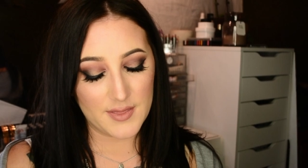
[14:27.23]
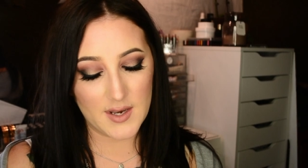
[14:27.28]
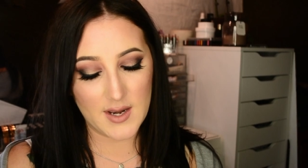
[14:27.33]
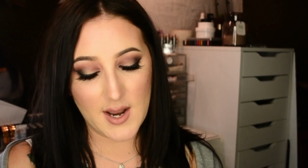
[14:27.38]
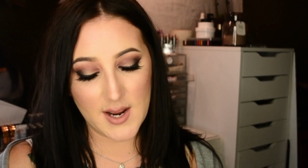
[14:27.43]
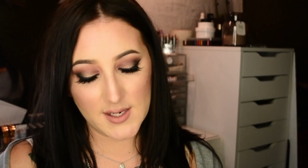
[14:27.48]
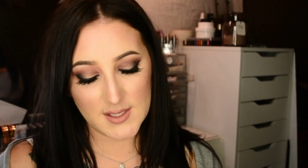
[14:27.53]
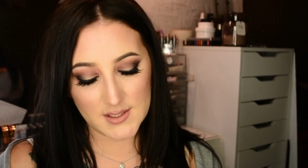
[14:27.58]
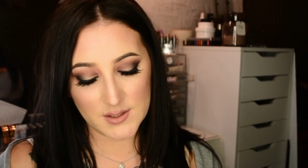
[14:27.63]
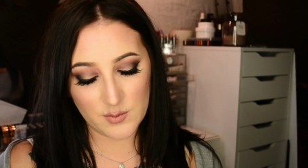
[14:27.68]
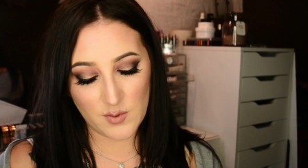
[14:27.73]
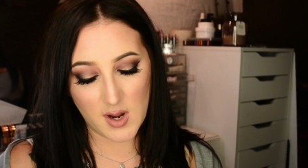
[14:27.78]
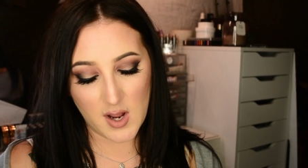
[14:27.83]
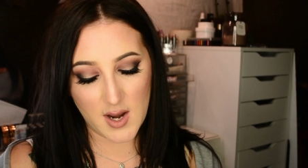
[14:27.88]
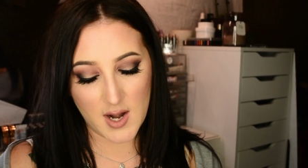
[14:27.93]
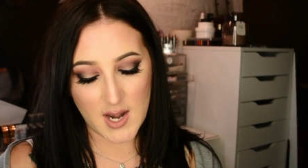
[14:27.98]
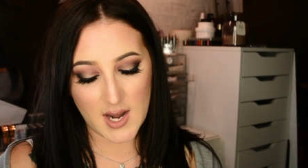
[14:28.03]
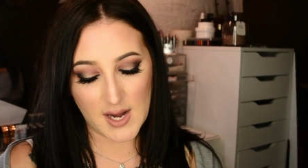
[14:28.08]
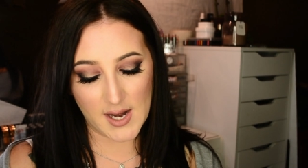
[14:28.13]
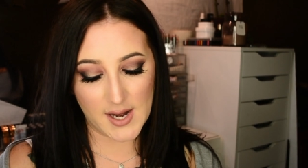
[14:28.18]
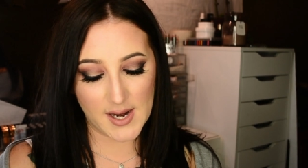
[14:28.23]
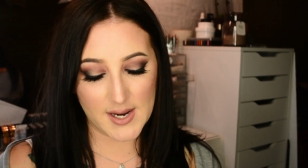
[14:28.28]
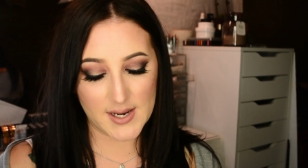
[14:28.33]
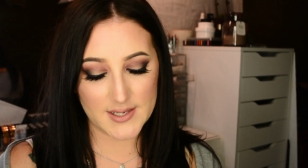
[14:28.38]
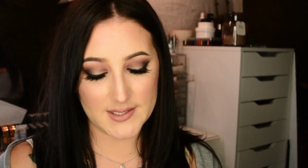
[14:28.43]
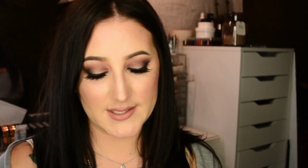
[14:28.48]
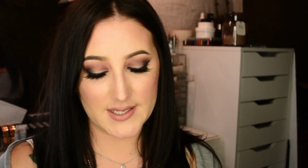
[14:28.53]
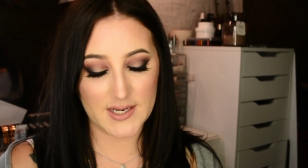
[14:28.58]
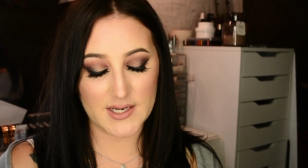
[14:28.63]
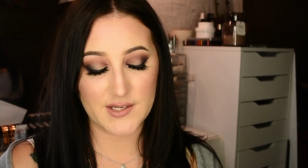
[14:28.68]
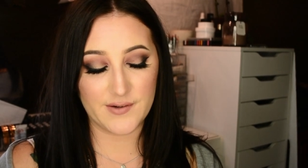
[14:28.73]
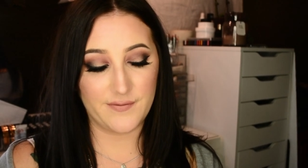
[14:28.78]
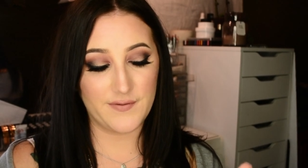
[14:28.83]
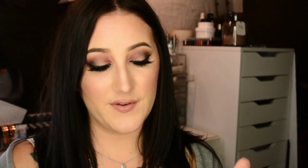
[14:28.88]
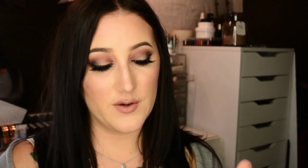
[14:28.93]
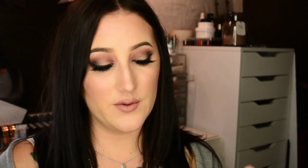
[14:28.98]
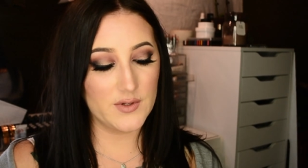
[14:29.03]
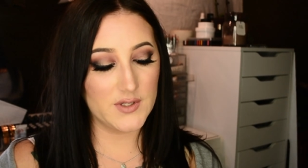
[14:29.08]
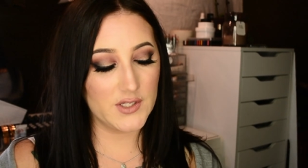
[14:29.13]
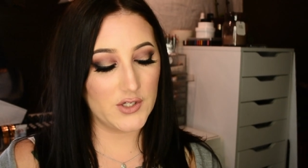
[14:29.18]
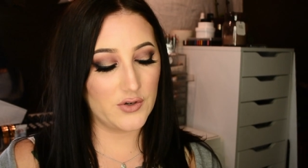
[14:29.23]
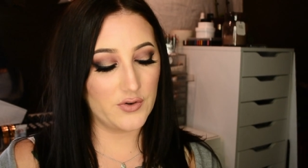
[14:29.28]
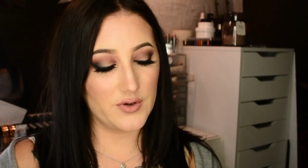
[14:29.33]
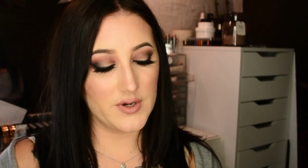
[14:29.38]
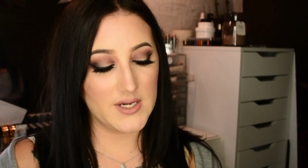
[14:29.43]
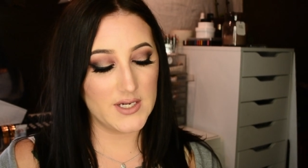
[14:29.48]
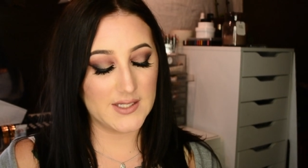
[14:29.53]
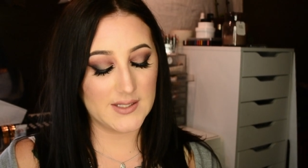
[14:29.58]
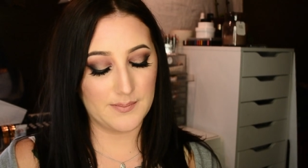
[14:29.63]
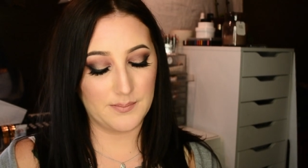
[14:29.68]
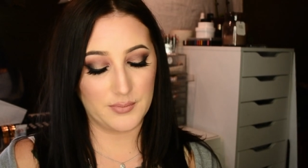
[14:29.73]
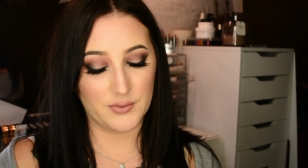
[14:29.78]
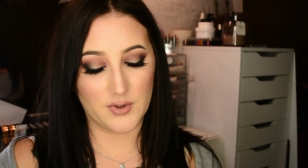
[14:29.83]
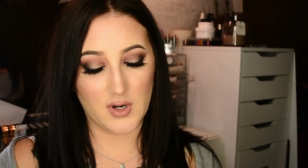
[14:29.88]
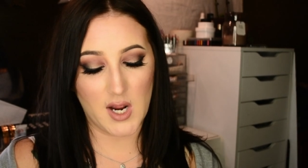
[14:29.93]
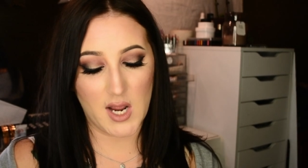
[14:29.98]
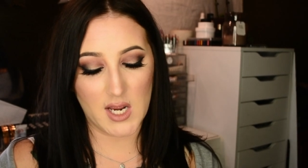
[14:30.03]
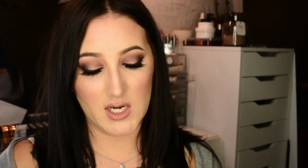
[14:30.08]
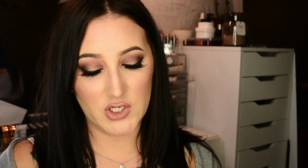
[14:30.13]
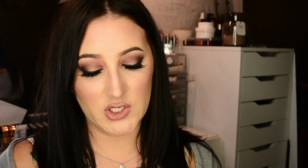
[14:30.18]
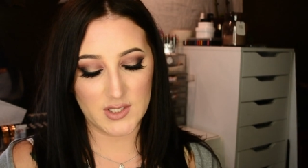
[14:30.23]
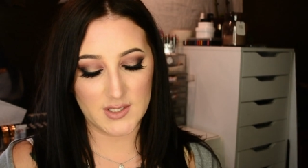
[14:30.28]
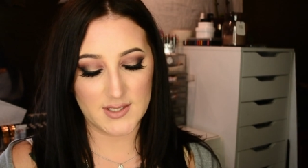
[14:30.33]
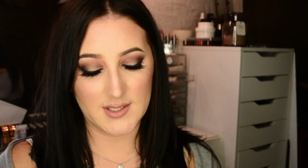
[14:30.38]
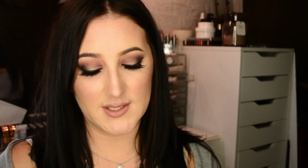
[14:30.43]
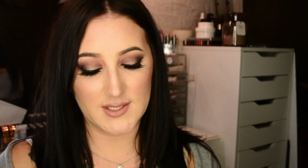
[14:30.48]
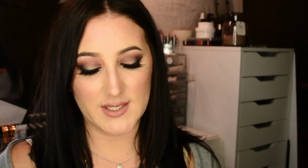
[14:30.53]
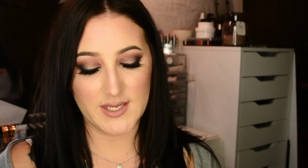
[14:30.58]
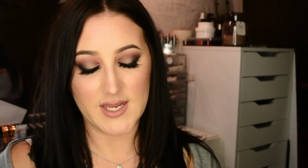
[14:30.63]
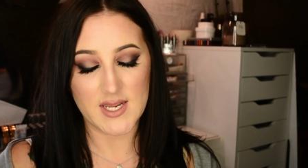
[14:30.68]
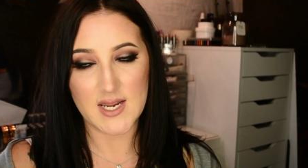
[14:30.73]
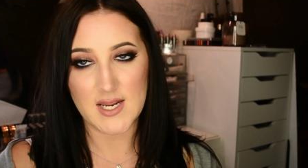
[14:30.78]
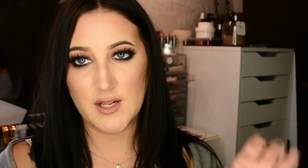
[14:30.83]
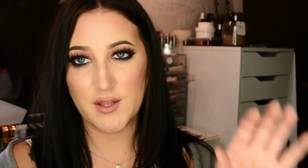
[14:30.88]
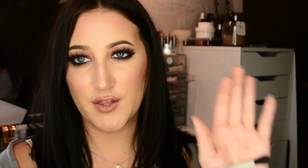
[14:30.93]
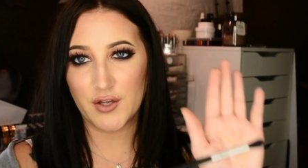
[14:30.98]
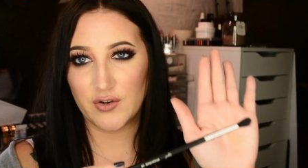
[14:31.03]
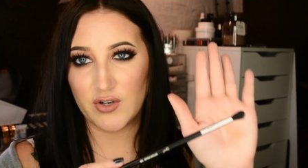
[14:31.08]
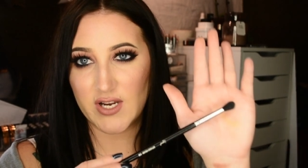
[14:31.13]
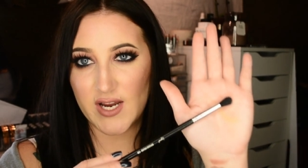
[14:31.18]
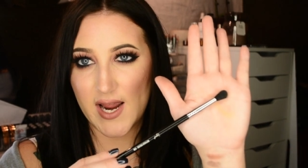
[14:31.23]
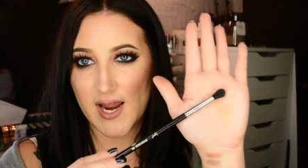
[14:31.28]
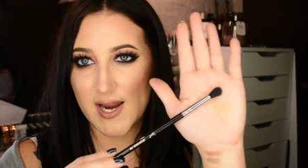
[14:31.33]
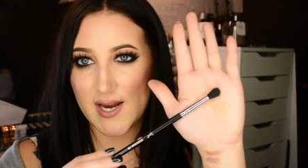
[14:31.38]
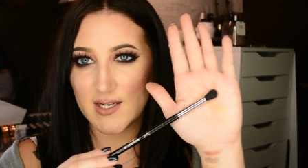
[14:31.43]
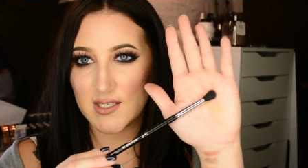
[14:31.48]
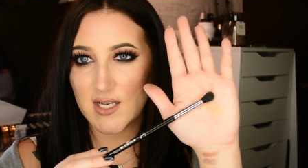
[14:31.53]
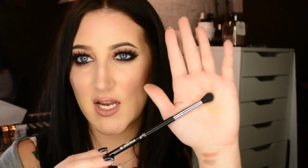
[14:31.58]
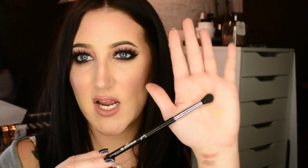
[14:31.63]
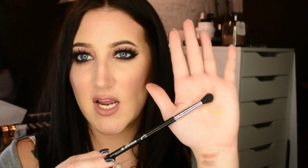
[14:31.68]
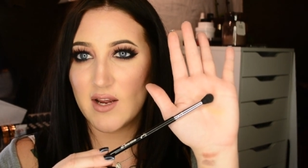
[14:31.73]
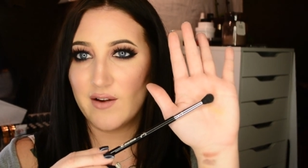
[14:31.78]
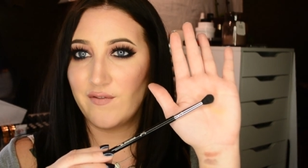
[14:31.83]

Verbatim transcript: The next one is a diffused crease brush. This is the E thirty-eight.